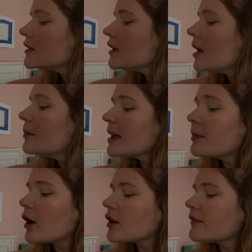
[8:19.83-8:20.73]
A big
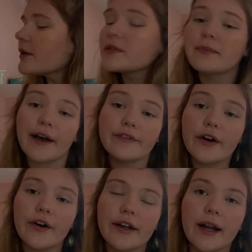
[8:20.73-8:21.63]
part of it was my
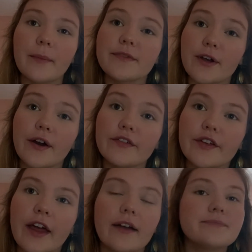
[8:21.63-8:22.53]
fault, and I'm sorry for
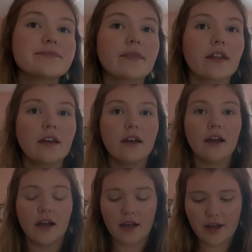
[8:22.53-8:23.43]

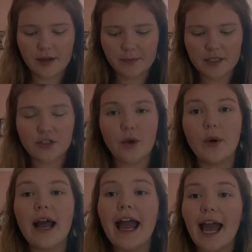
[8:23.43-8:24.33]
that. So
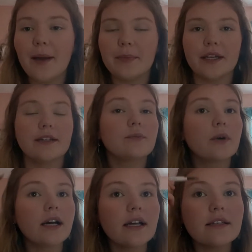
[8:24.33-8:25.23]
what happened
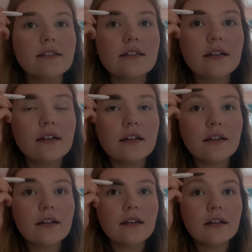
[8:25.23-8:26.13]
was
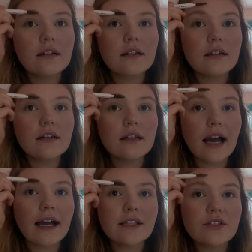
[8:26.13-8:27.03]

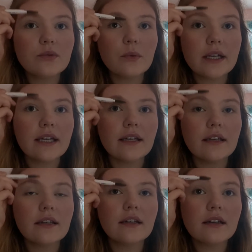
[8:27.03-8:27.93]
last
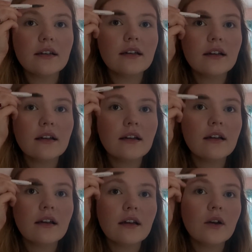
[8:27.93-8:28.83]
week
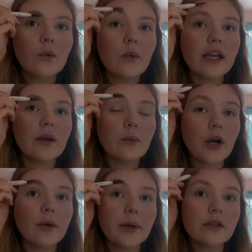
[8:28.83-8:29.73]
we
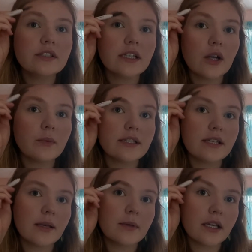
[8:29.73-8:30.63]
weren't posting on
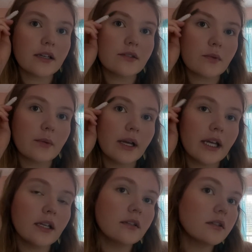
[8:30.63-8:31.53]
Wednesday because we
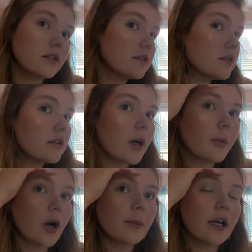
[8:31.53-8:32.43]
went
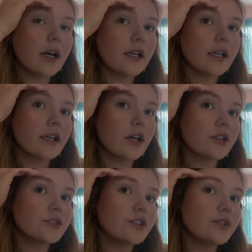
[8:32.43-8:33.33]
apartment hunting
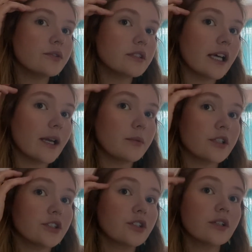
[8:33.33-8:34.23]
on Tuesday, which